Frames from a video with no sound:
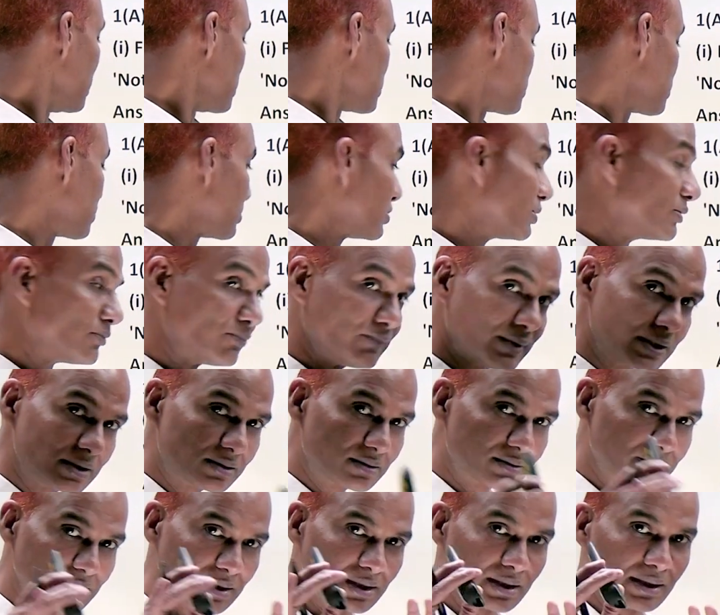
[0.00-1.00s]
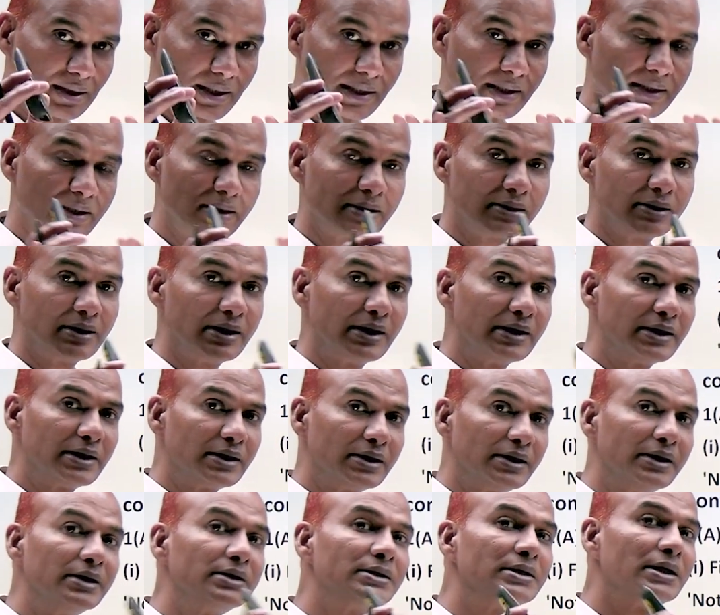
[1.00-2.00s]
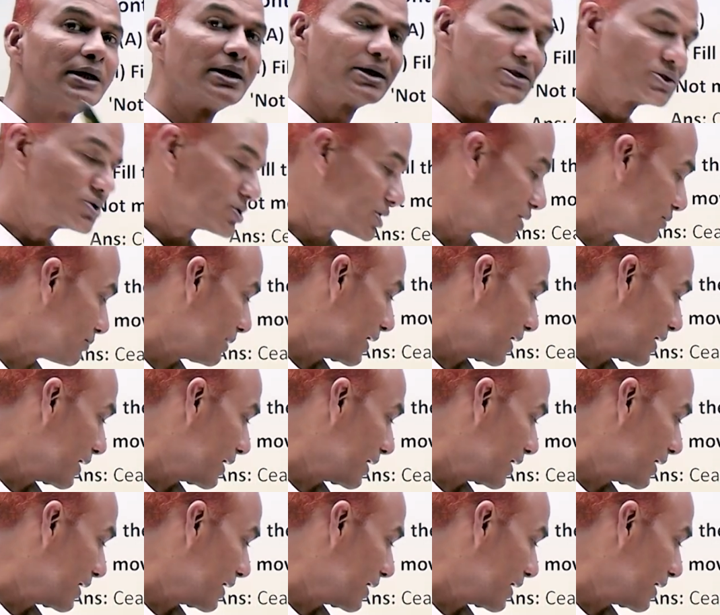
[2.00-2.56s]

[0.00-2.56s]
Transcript: So with in an intellectual